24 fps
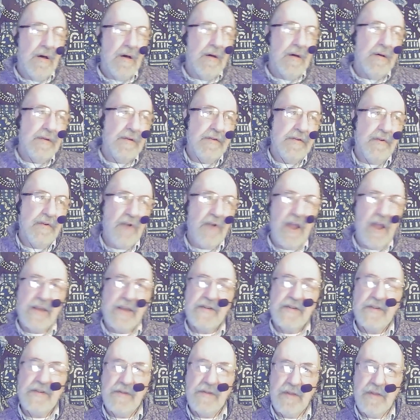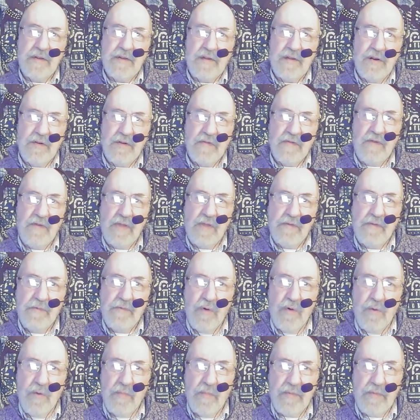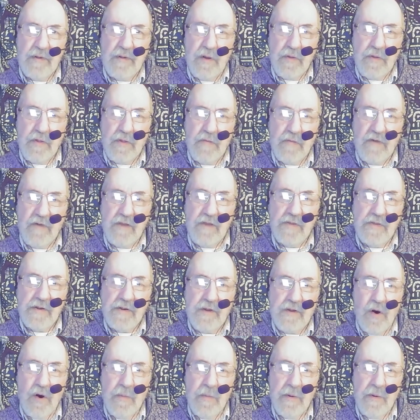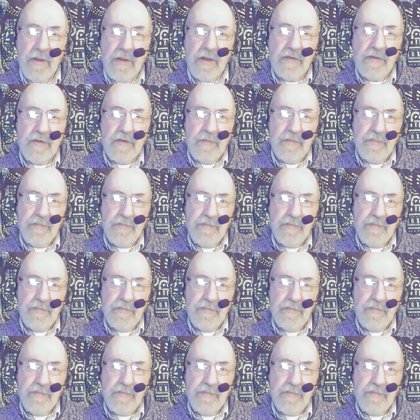directions, lots of other forms, lots of other topics.